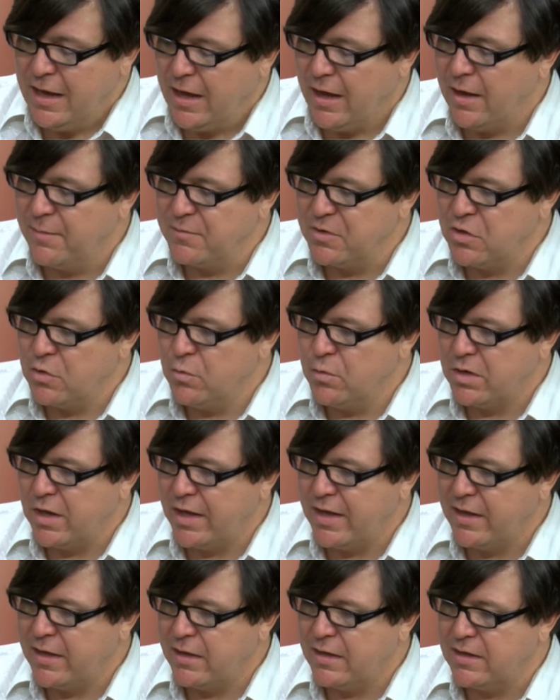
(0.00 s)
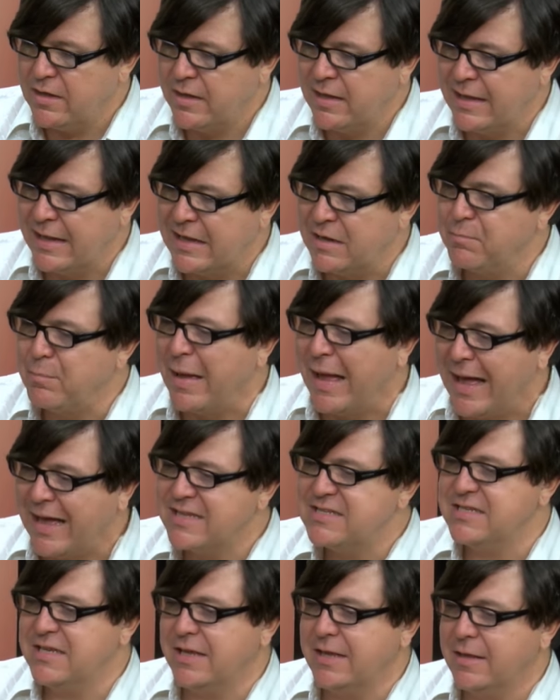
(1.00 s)
Um, you and I, in
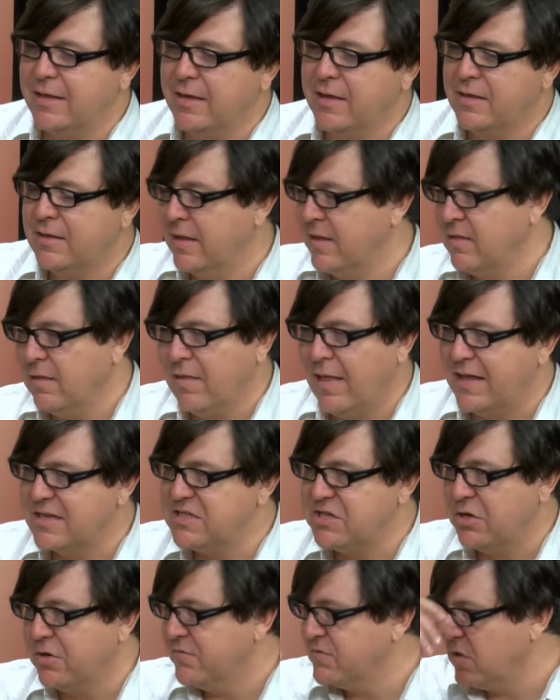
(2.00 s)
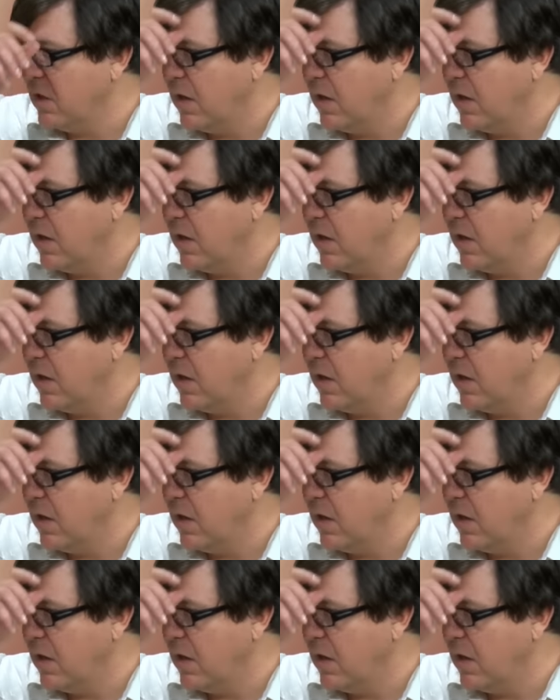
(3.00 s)
passing, in, in the last year, have